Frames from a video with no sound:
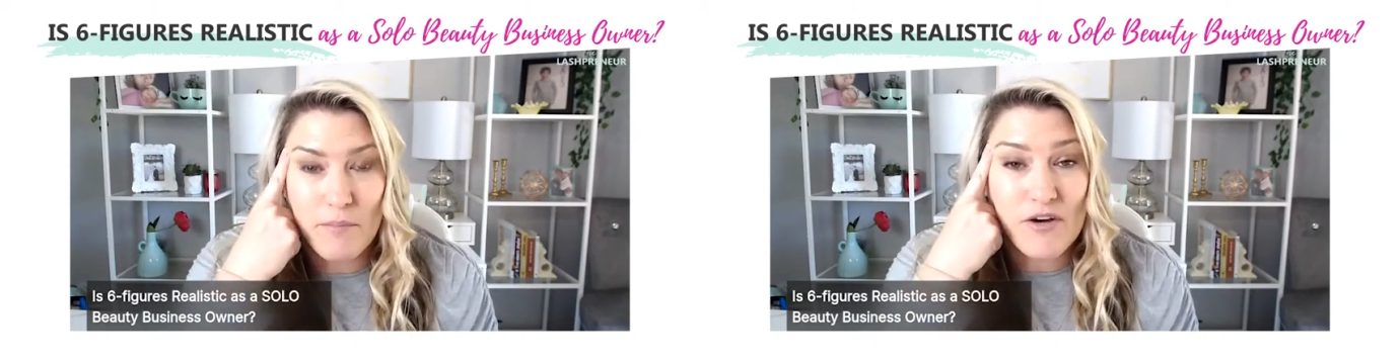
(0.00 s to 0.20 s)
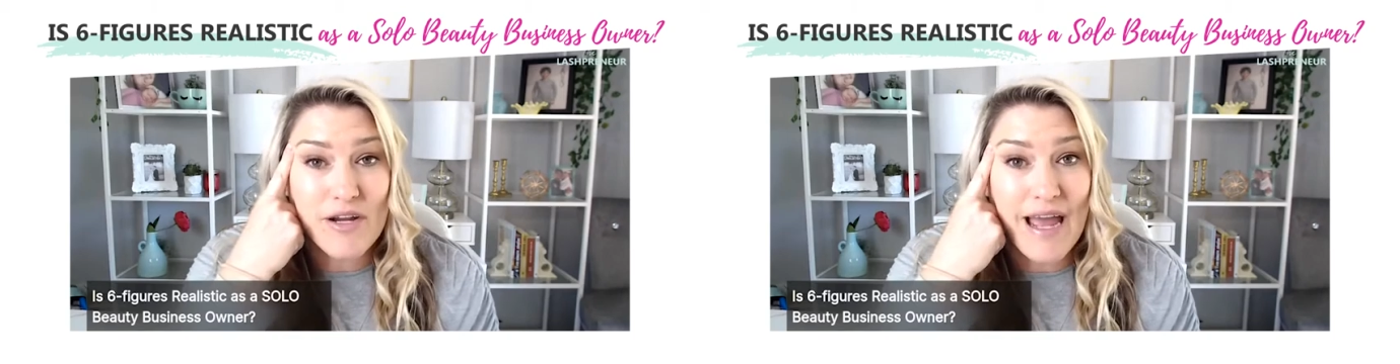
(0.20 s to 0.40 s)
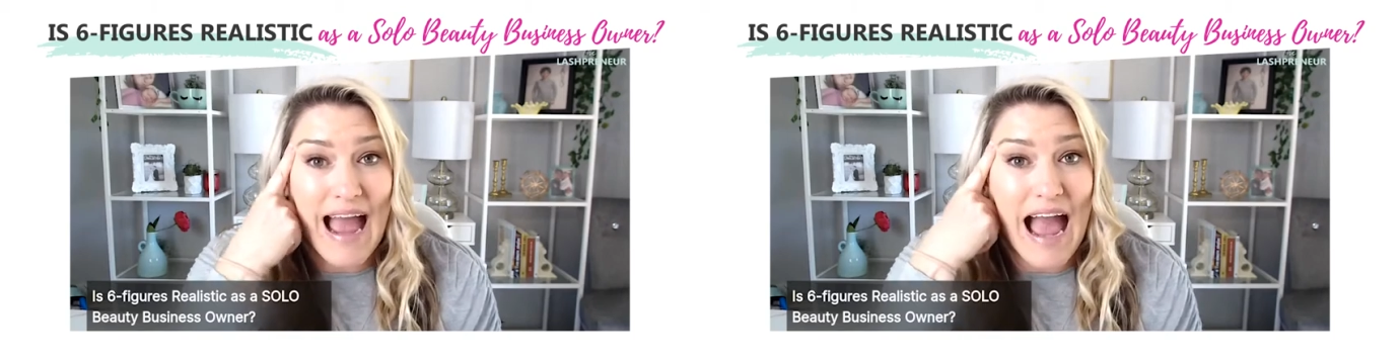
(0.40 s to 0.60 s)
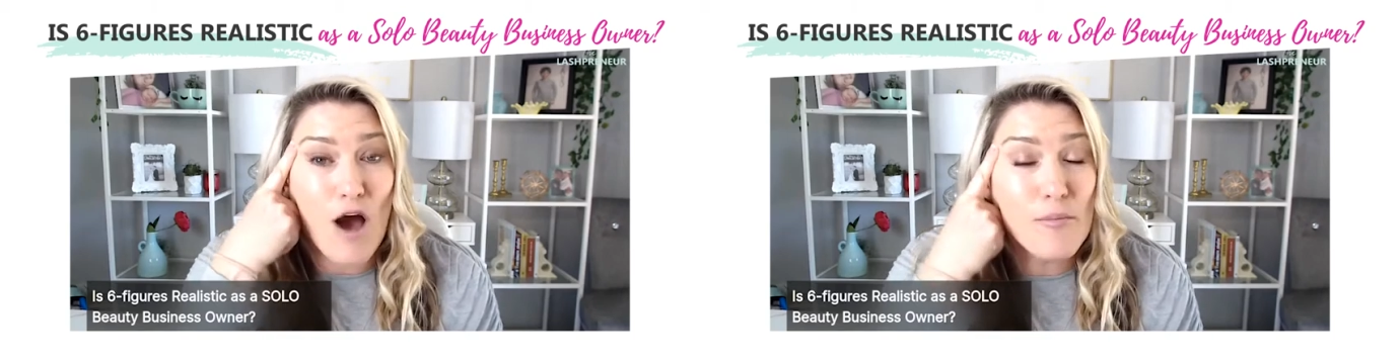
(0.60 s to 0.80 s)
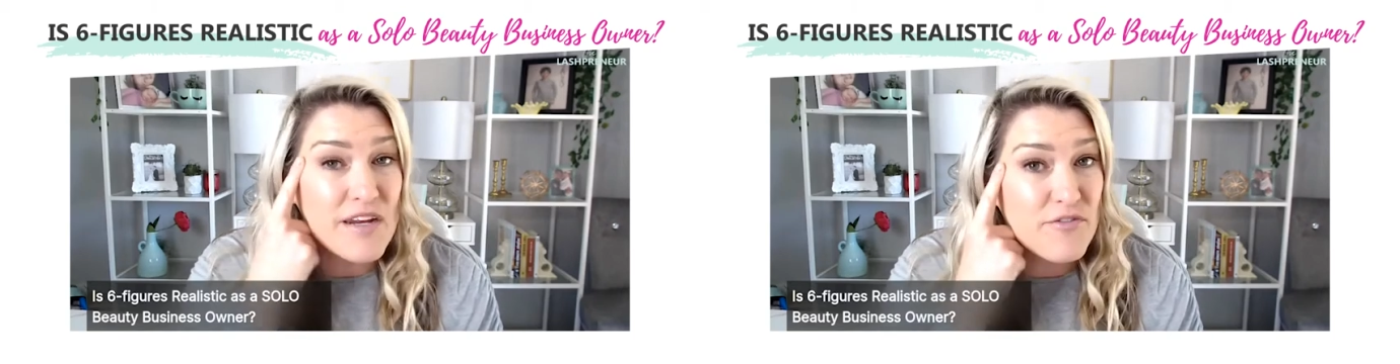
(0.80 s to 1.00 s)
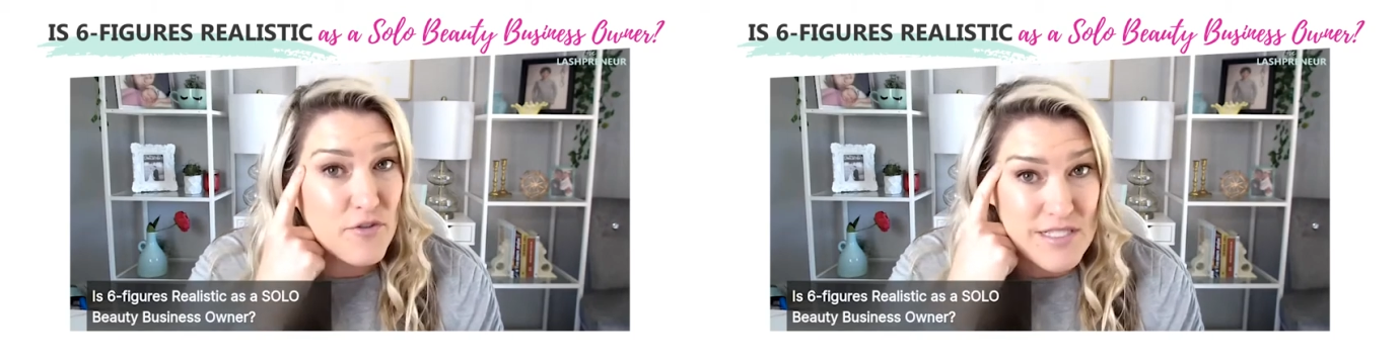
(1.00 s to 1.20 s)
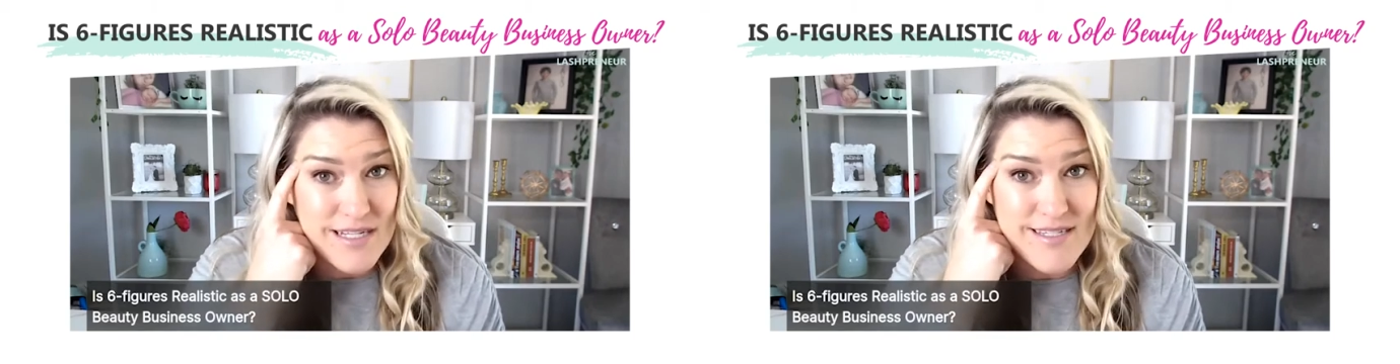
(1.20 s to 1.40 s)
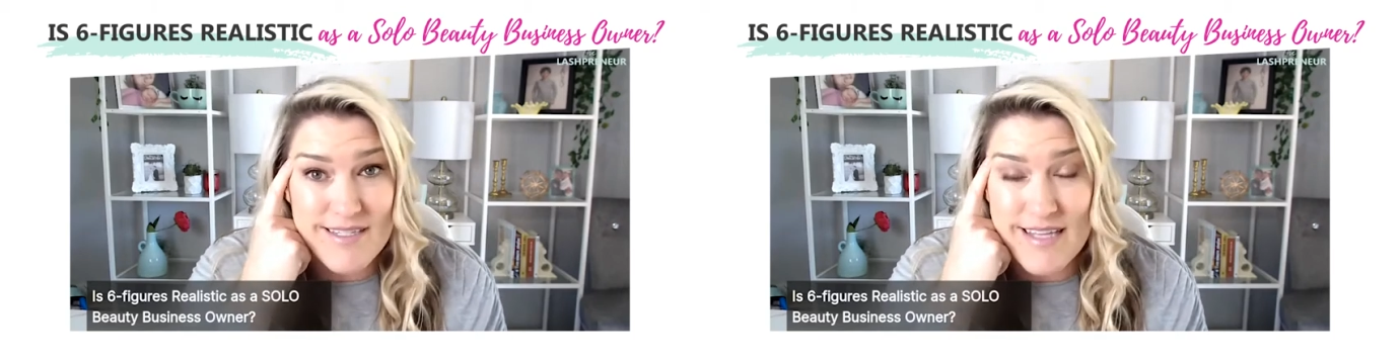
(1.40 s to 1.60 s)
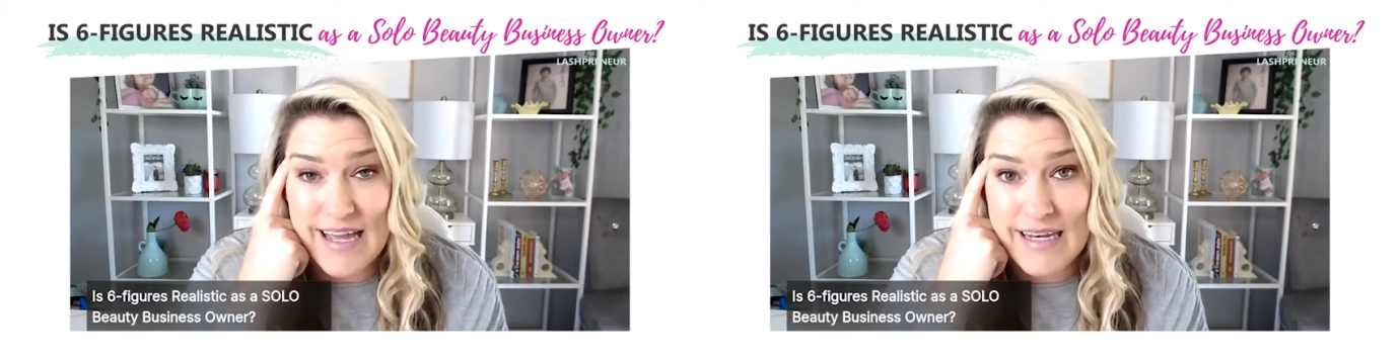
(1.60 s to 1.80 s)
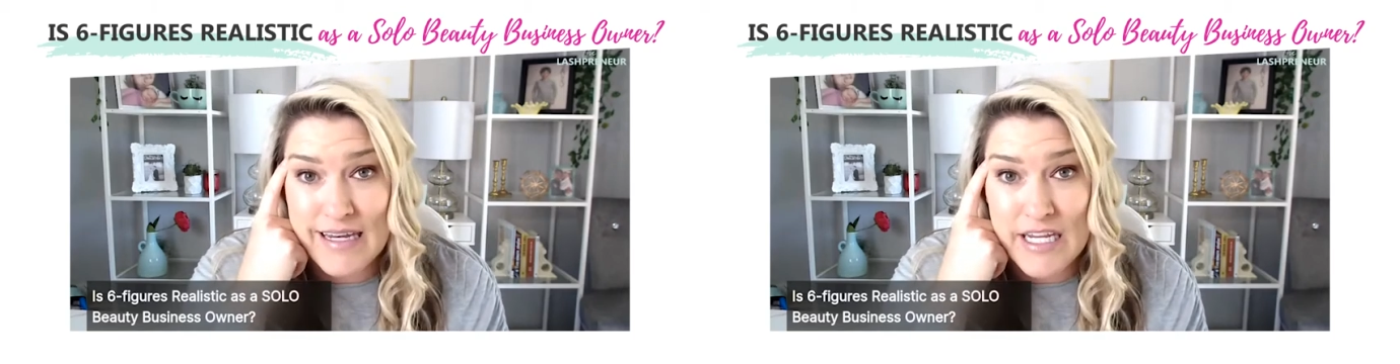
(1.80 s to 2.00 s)
Better yet, how many full sets is
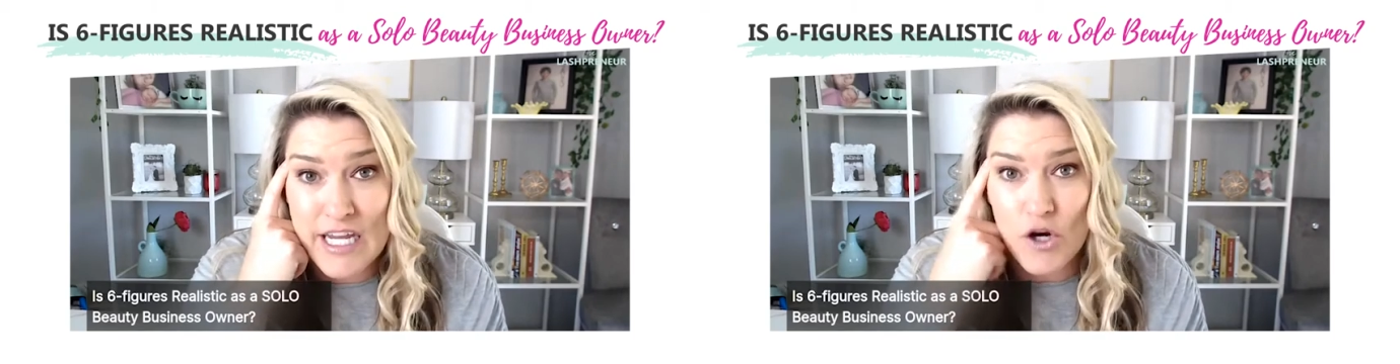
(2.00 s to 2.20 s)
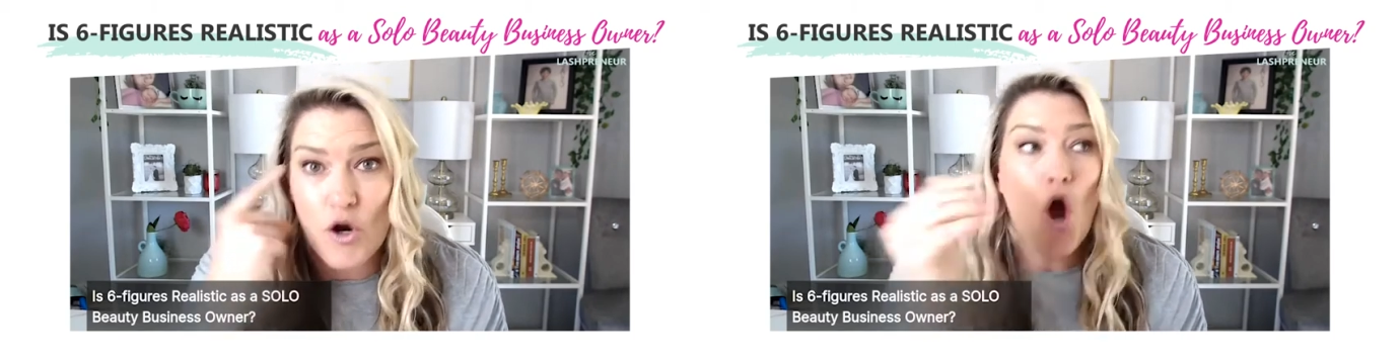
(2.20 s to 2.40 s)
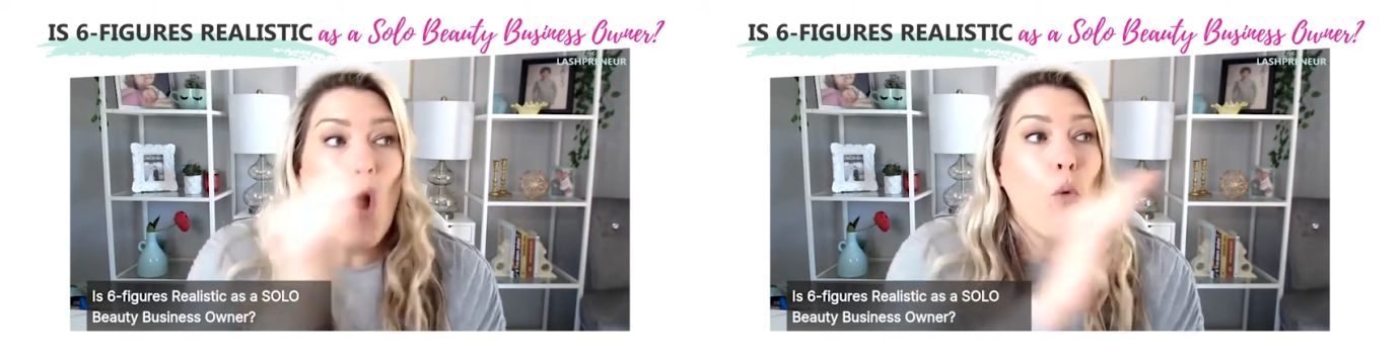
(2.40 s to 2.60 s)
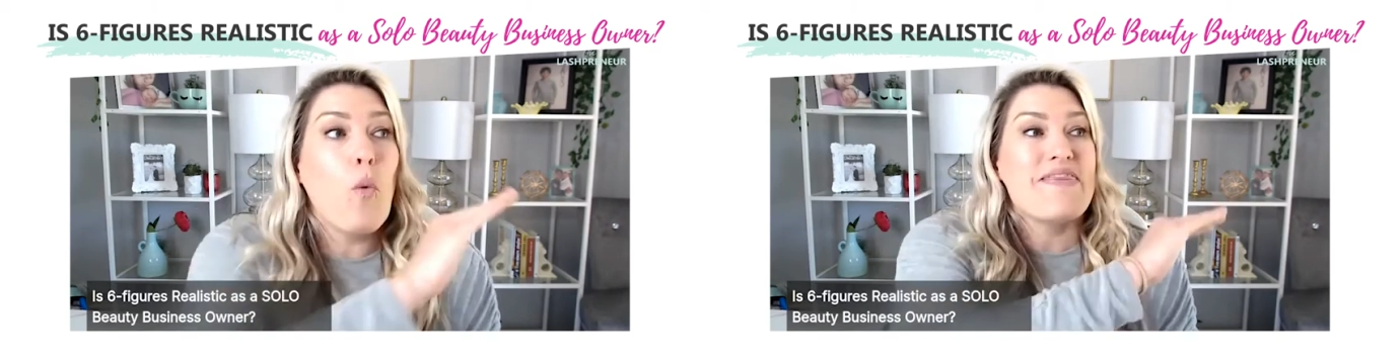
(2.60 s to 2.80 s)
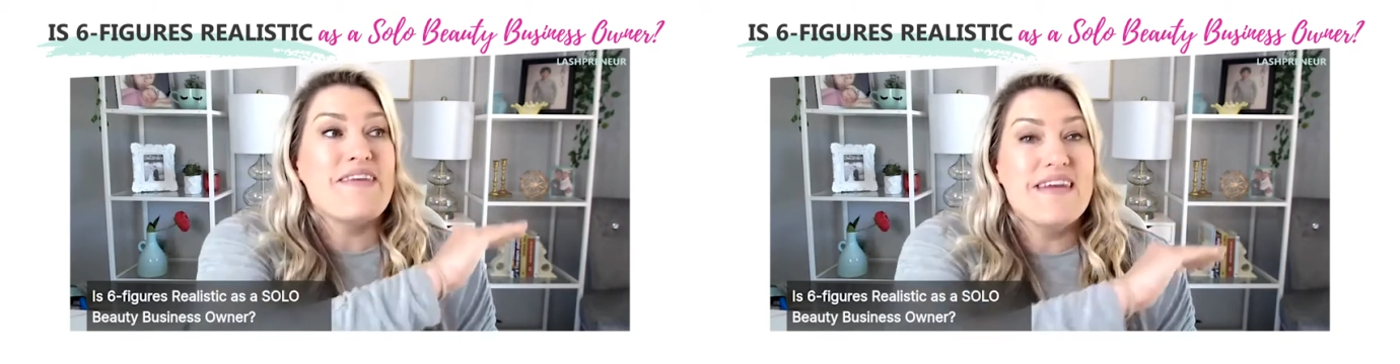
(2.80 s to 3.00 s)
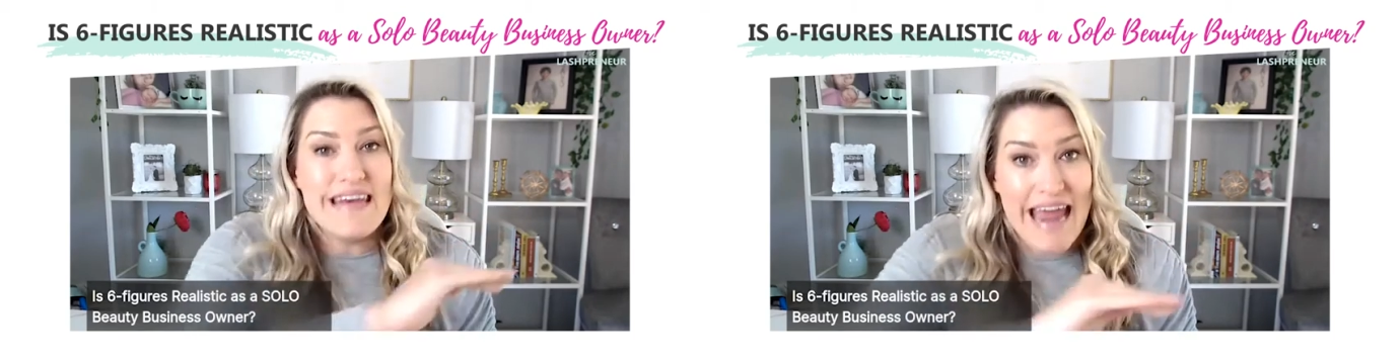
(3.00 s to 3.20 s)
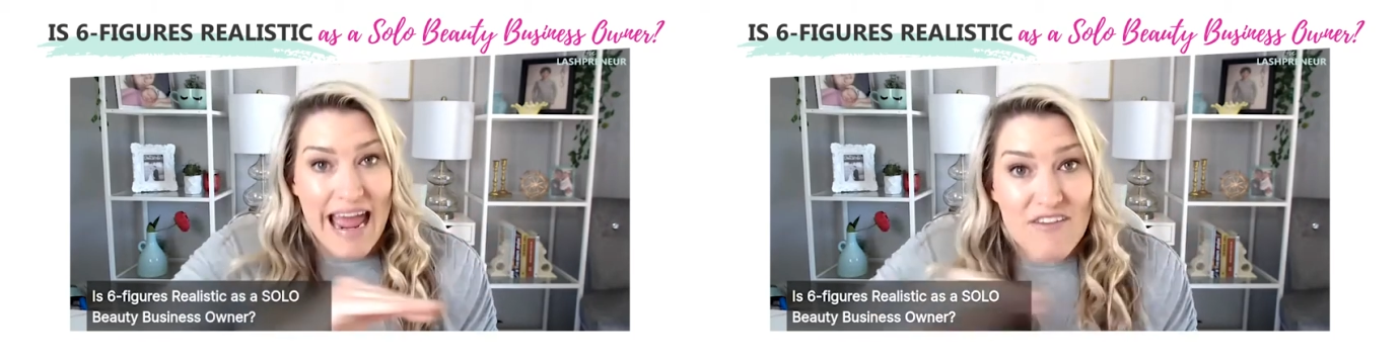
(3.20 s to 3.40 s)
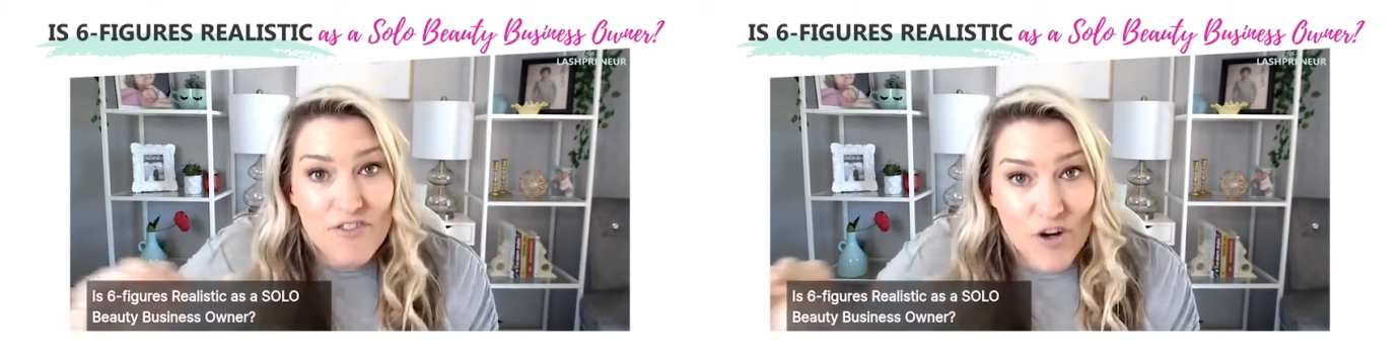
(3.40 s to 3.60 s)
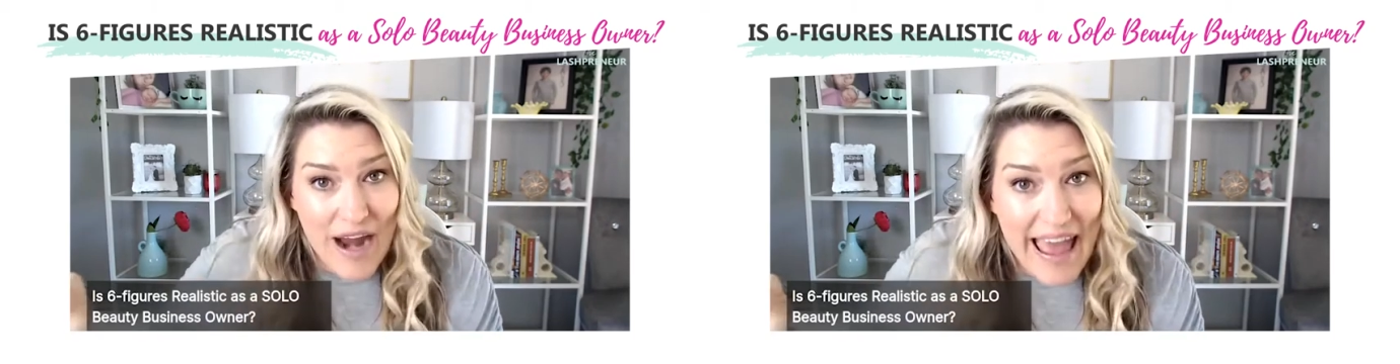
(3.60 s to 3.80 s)
that in a year with never,